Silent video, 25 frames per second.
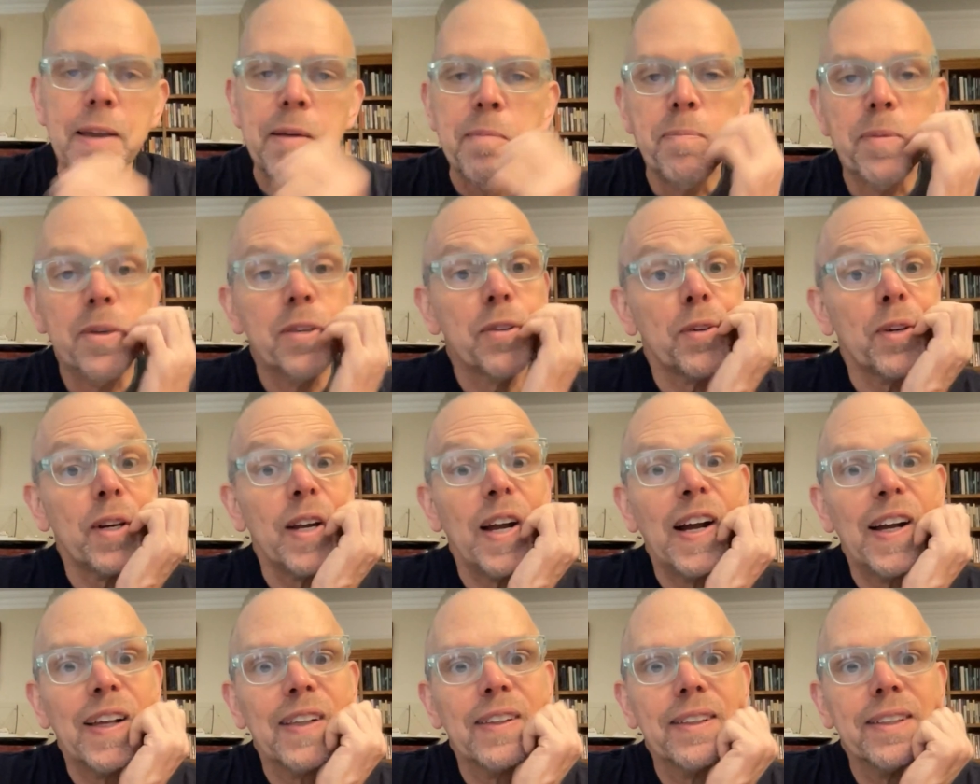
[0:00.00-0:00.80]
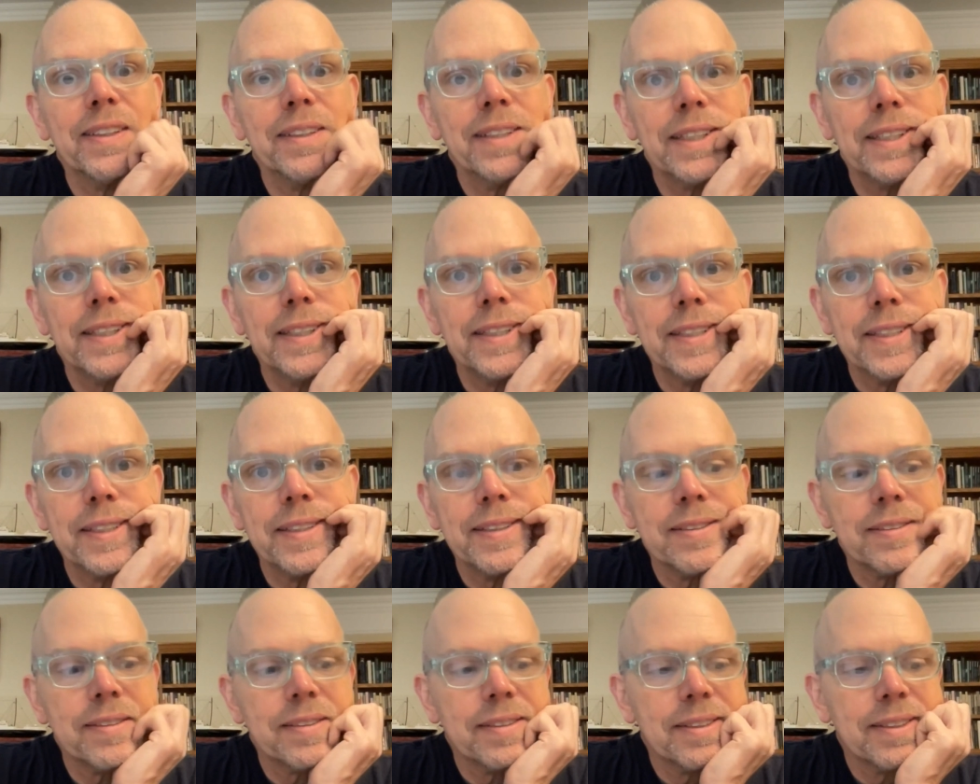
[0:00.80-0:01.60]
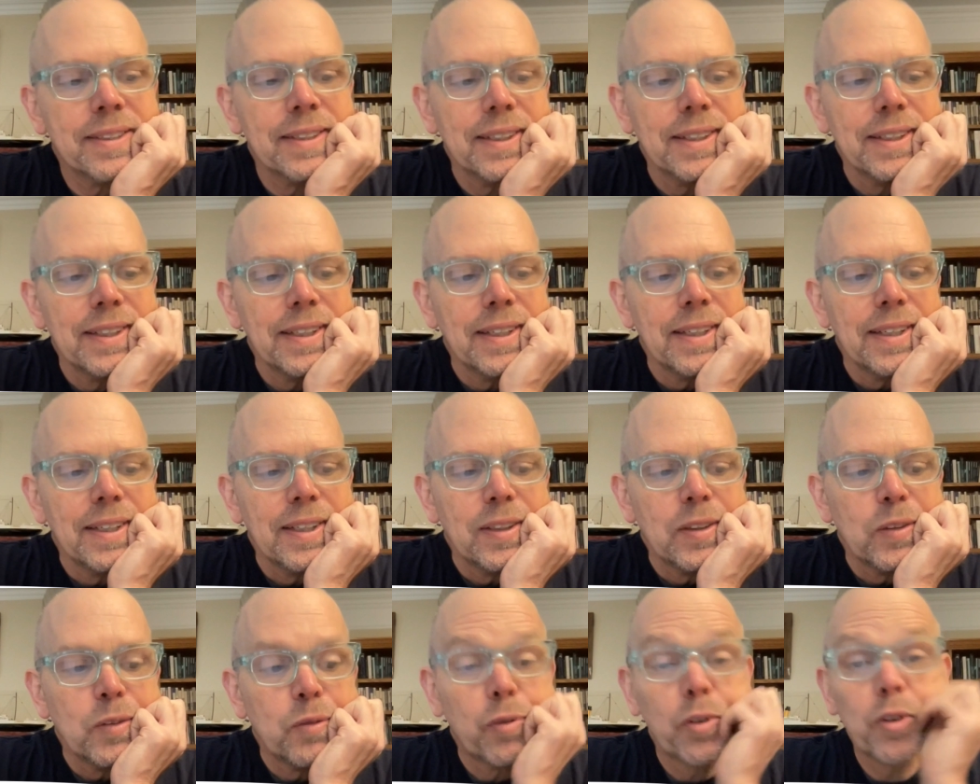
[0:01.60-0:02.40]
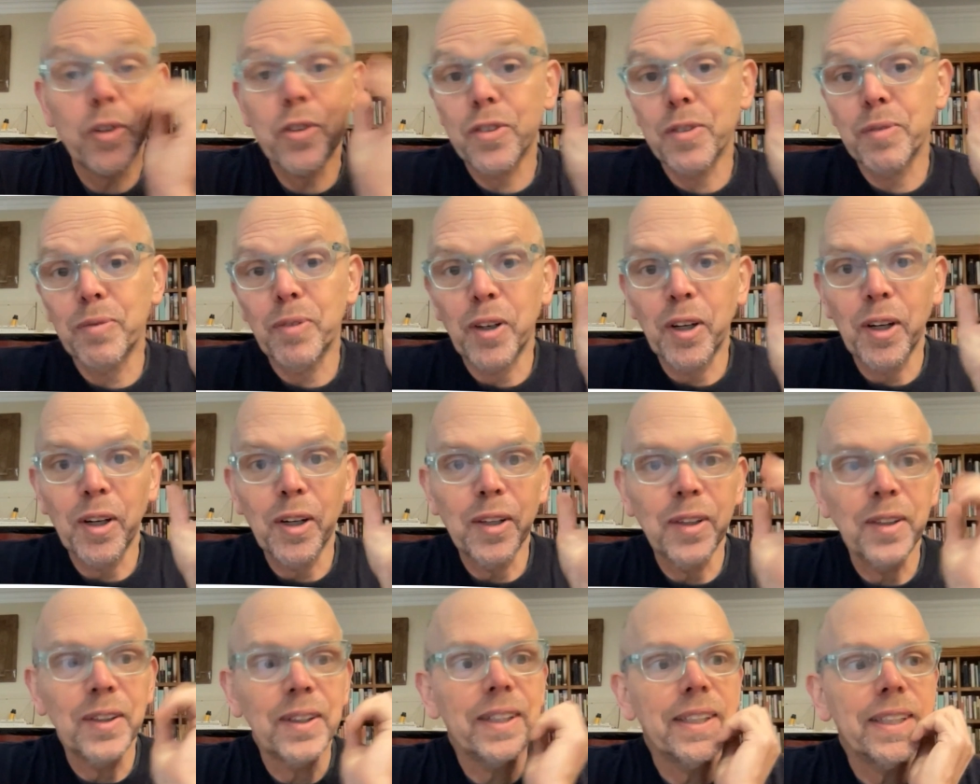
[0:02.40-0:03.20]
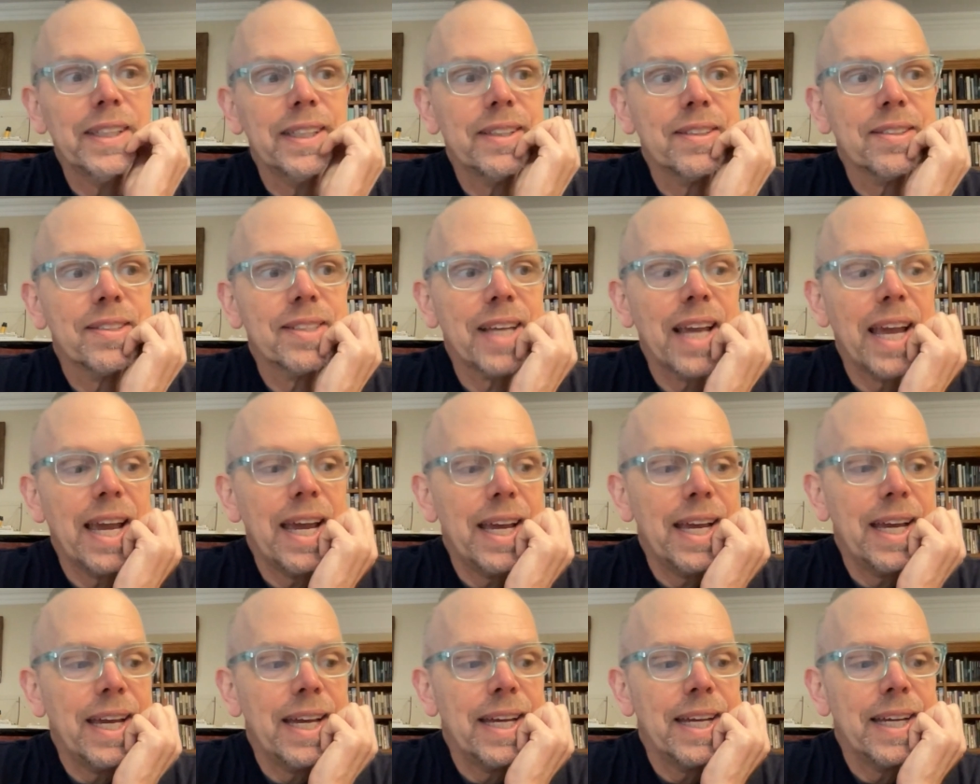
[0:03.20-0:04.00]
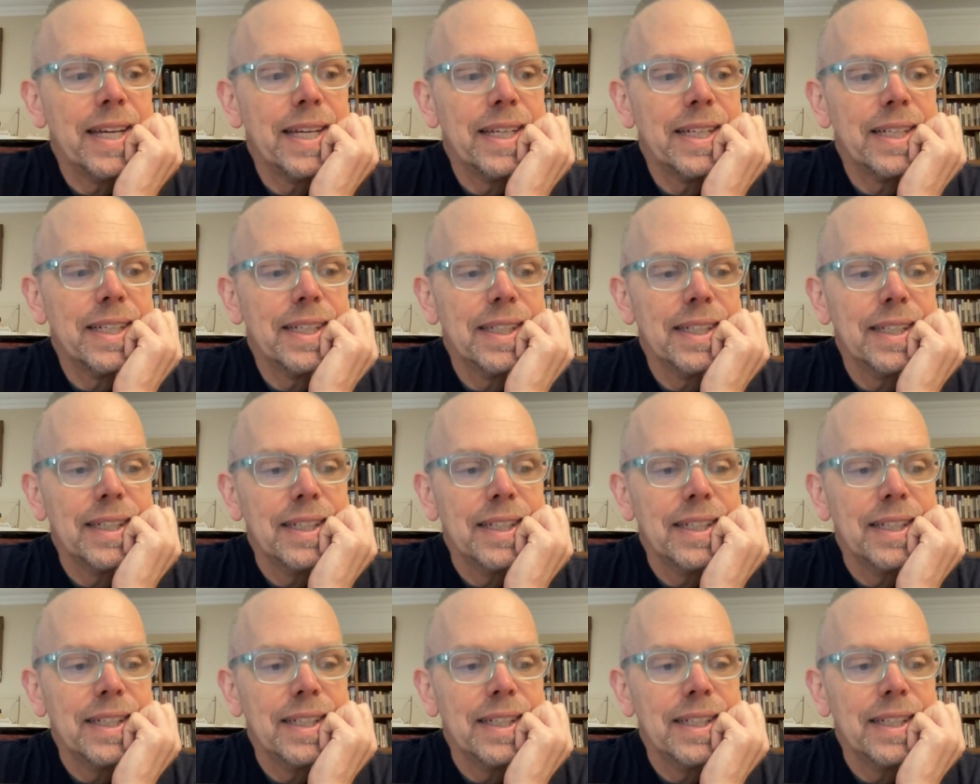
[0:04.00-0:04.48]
Mystery Island is, first of all, it's a